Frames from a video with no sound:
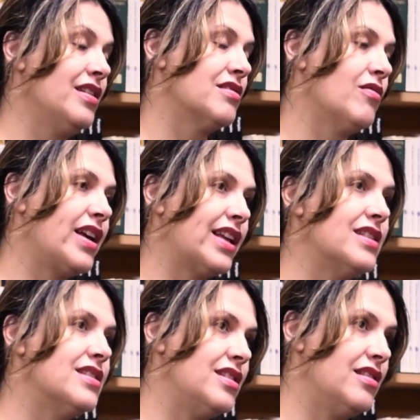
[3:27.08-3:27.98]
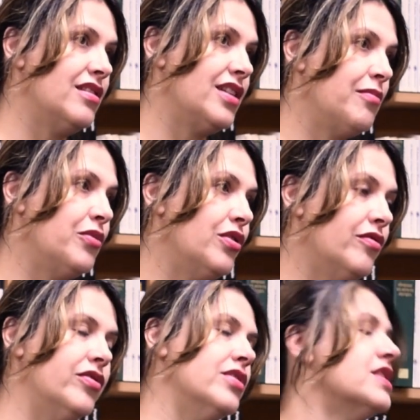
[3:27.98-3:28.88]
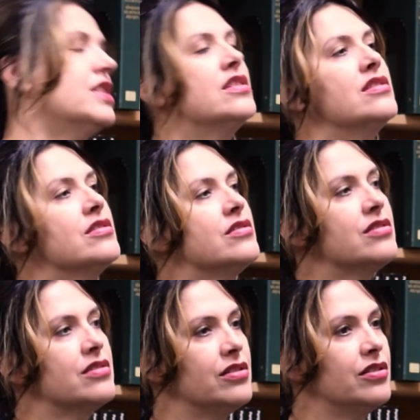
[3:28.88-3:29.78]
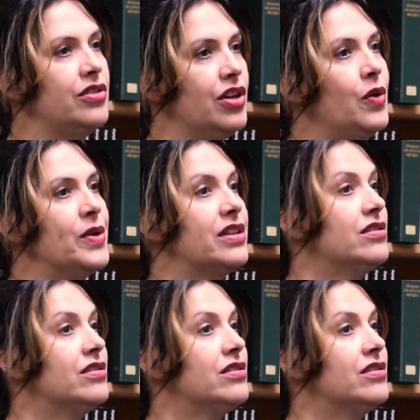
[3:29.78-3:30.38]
So I can see the number of citizens growing,